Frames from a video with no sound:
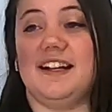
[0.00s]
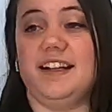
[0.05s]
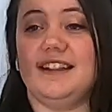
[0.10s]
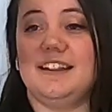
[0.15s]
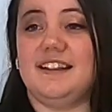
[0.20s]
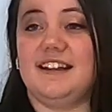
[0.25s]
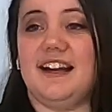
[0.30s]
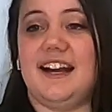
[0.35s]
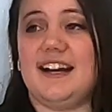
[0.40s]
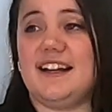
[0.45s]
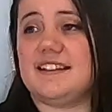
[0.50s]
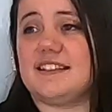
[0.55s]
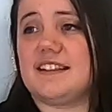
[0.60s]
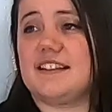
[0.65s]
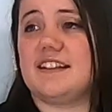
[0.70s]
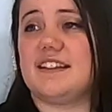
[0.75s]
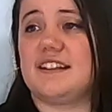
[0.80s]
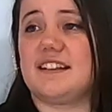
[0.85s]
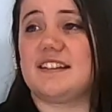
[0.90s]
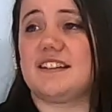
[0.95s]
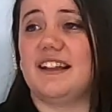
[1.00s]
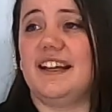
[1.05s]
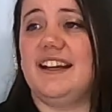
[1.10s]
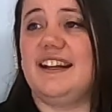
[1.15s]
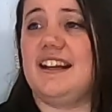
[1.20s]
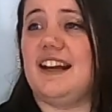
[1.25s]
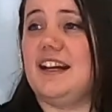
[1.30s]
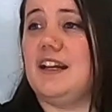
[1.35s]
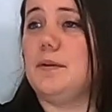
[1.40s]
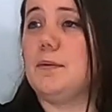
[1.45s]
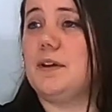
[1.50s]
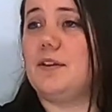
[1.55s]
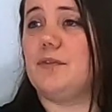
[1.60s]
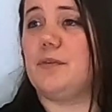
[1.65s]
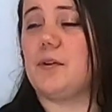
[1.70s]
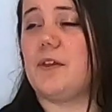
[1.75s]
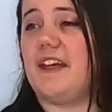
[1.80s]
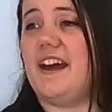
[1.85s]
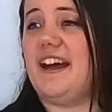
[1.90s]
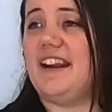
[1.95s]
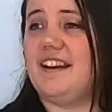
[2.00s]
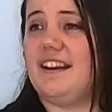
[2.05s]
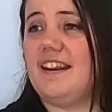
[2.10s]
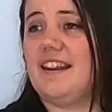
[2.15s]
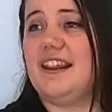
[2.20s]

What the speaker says: I didn't ask like anyone for that.